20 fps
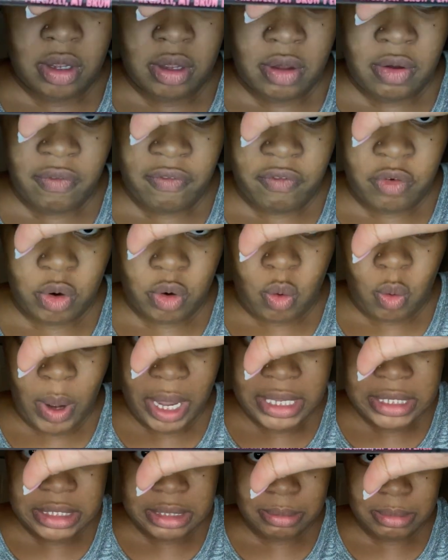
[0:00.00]
for
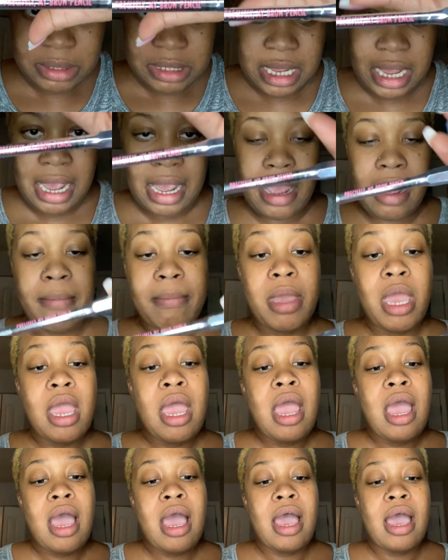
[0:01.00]
quite some time.
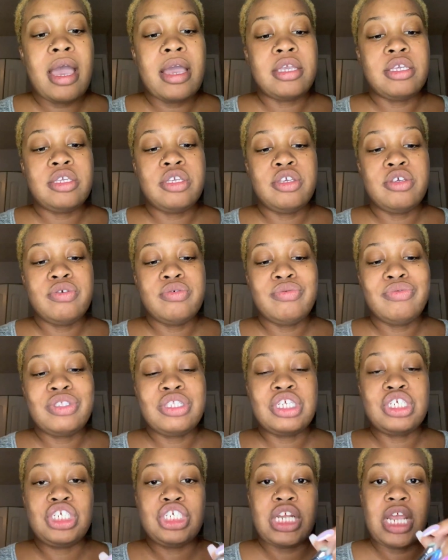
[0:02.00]
I use
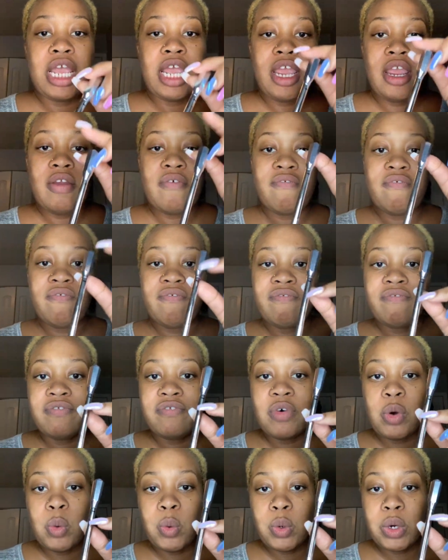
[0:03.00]
the shade
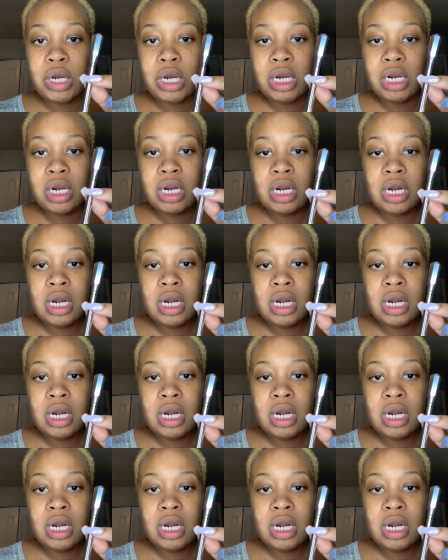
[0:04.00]
4.